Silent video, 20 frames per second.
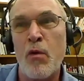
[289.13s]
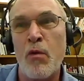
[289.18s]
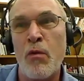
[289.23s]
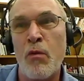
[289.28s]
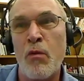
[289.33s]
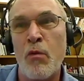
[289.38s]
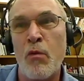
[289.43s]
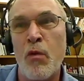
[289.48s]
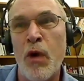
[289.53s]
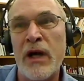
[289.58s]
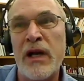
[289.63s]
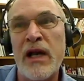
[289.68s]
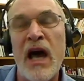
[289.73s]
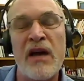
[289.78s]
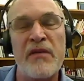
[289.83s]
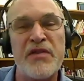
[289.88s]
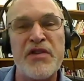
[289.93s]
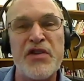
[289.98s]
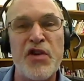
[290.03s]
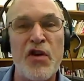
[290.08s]
what kind of
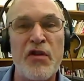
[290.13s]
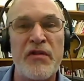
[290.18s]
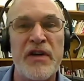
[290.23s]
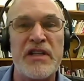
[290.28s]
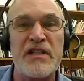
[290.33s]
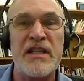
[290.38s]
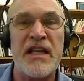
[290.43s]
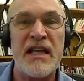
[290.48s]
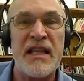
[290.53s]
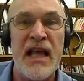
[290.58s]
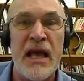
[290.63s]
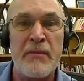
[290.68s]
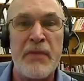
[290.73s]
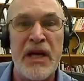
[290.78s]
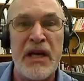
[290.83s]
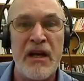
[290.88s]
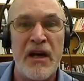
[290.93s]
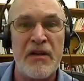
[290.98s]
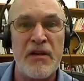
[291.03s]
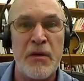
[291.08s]
service can they be to
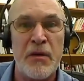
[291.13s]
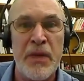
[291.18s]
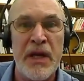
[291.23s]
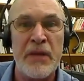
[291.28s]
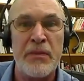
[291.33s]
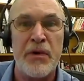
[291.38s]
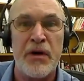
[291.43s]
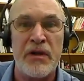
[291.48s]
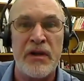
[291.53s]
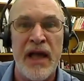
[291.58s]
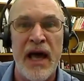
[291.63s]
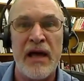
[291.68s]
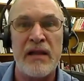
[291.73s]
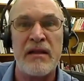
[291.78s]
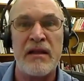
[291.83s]
other people now that